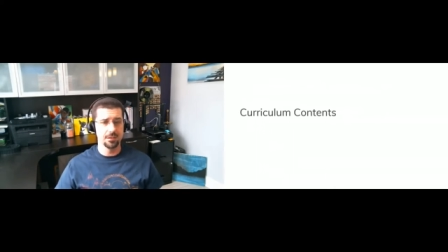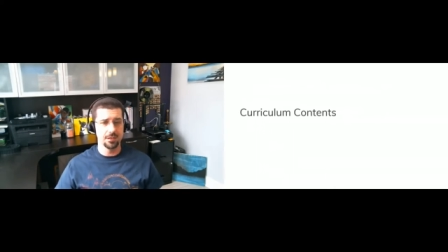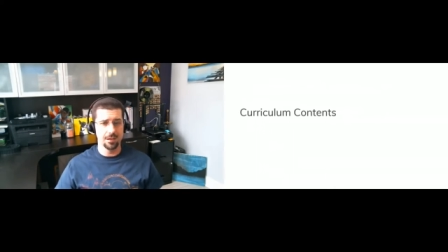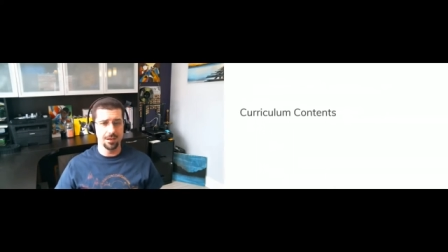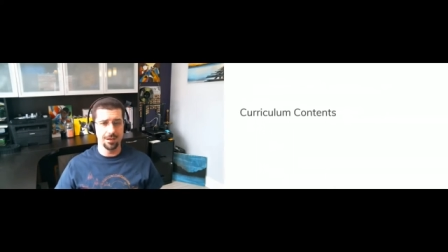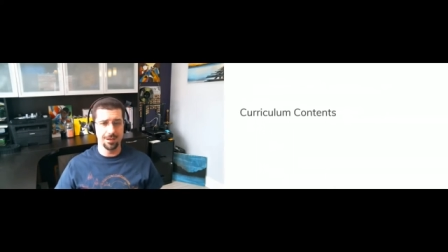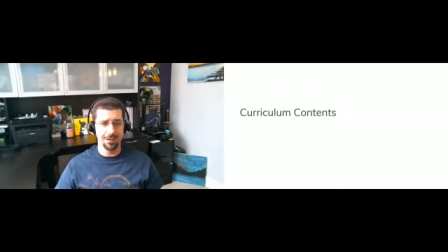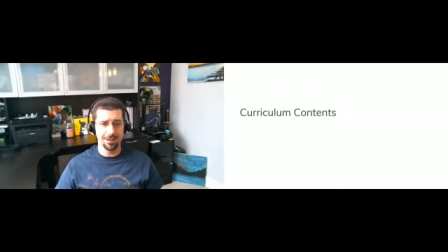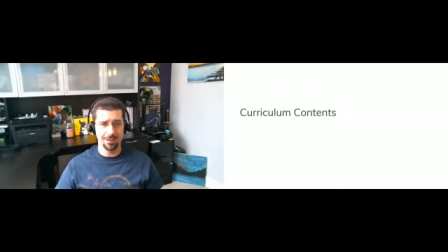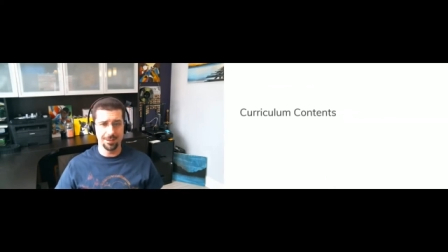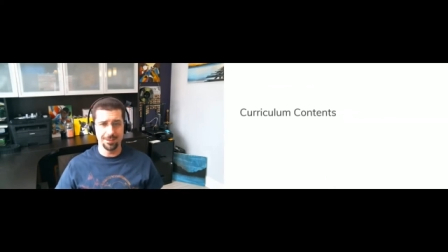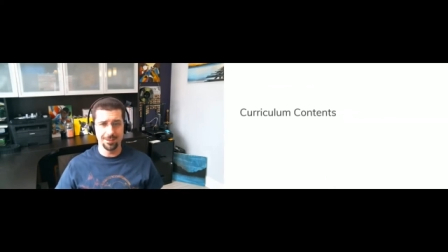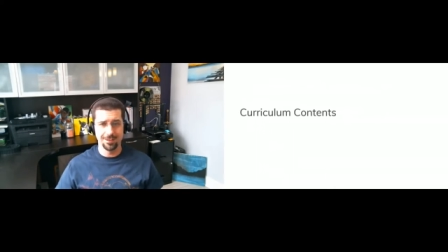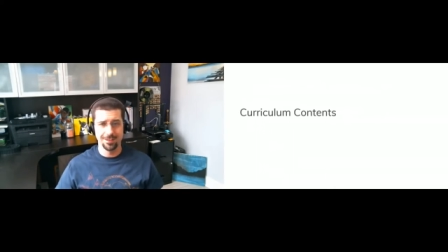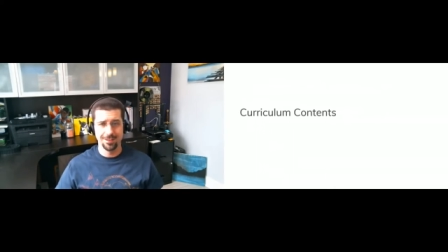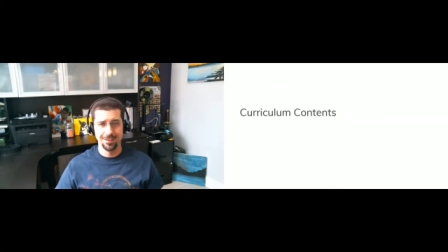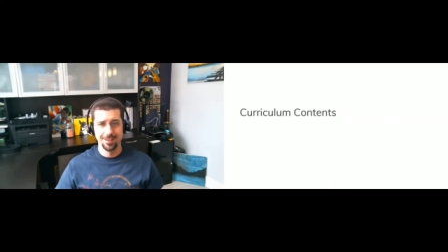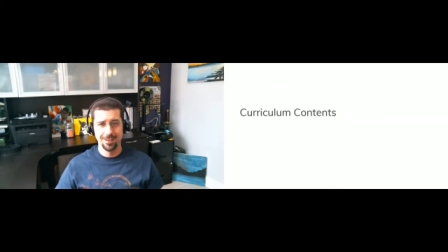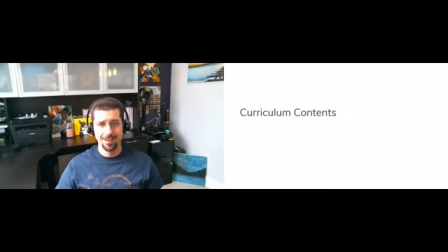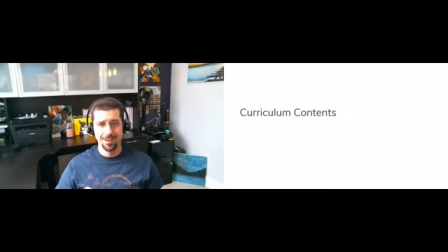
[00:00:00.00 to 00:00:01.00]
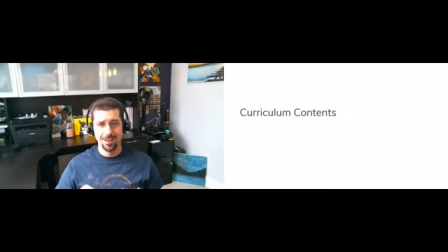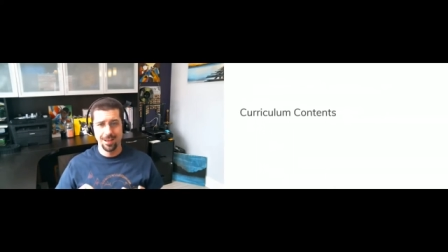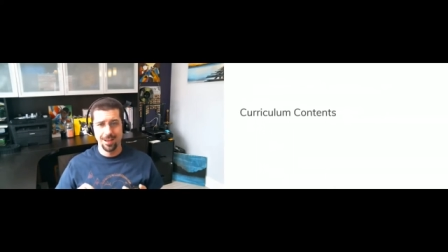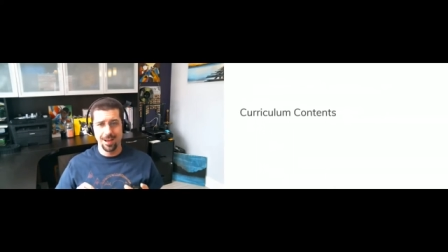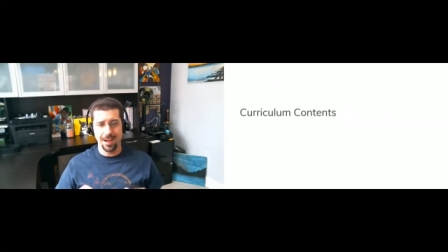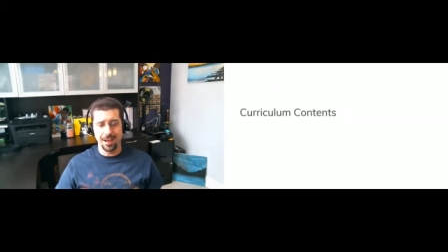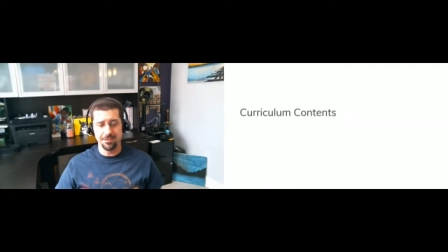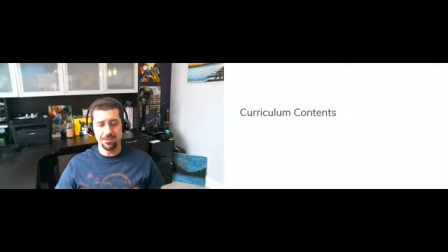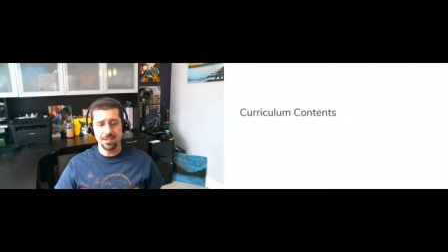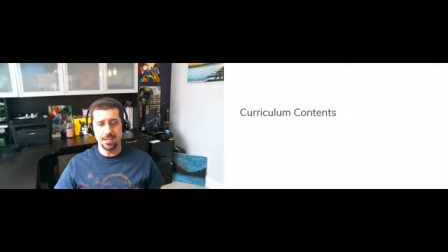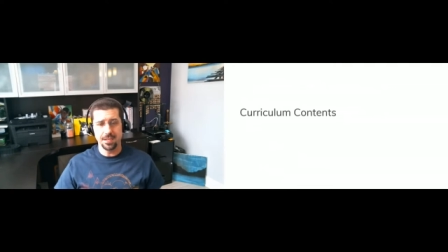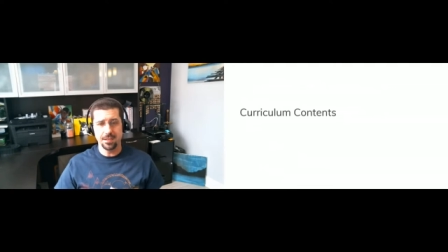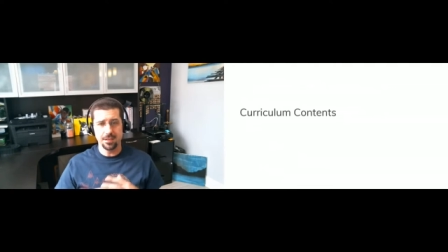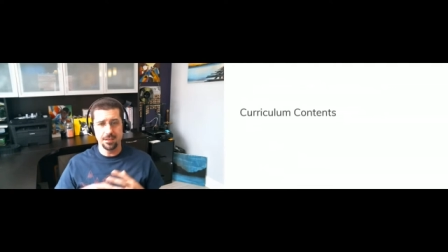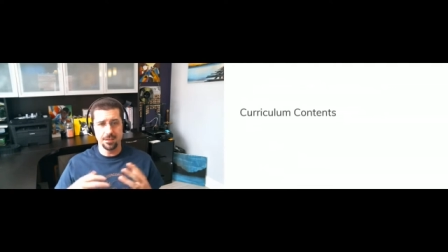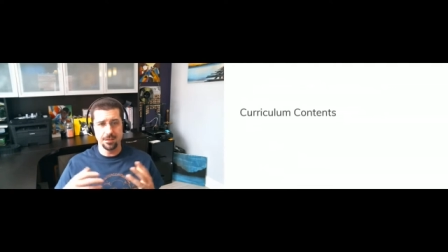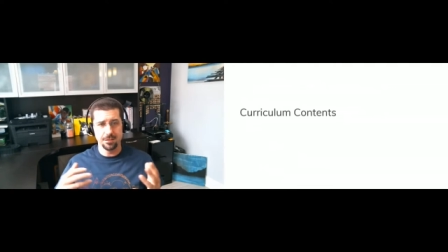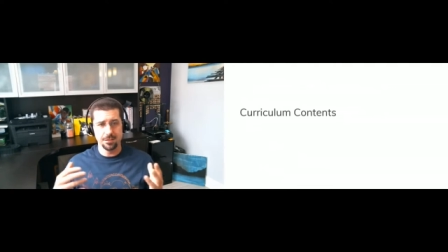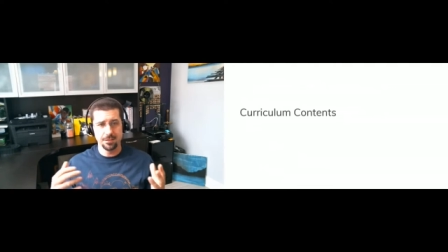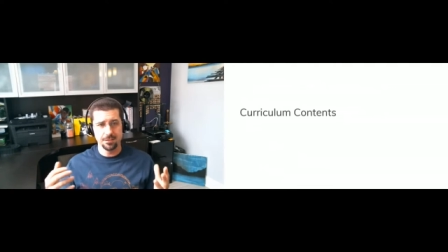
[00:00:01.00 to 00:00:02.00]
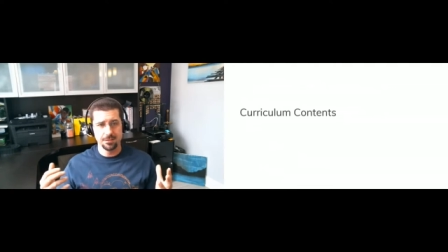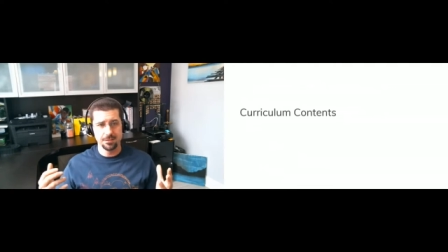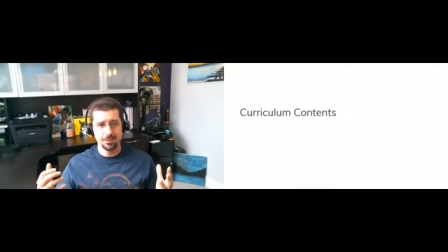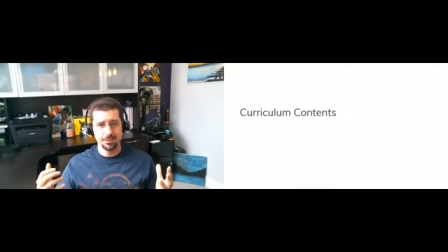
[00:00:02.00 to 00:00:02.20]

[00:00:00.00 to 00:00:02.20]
Uh, I've taken